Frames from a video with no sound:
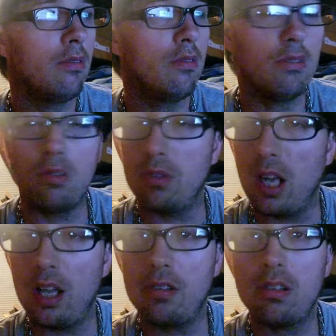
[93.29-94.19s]
I'm
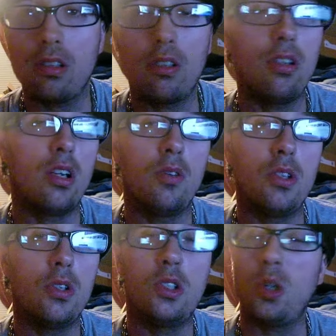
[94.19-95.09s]
not saying, you know,
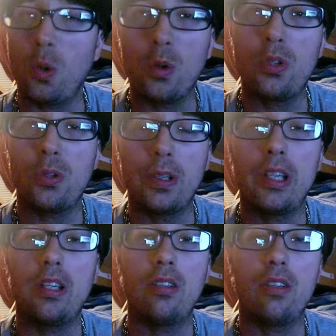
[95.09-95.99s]
do torture and
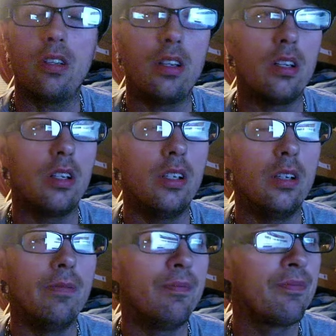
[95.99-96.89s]
kill and all
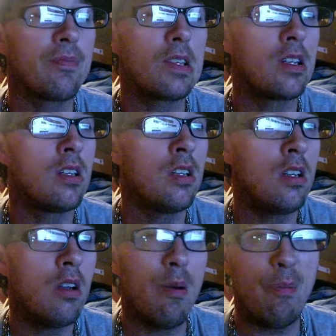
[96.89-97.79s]
that.
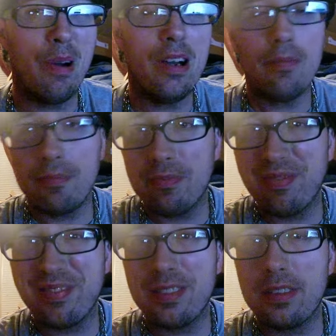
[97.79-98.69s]
But,
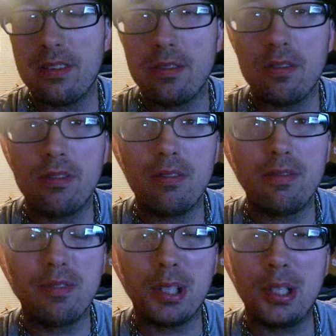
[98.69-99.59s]

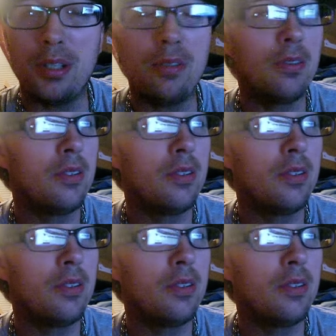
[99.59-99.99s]
you know,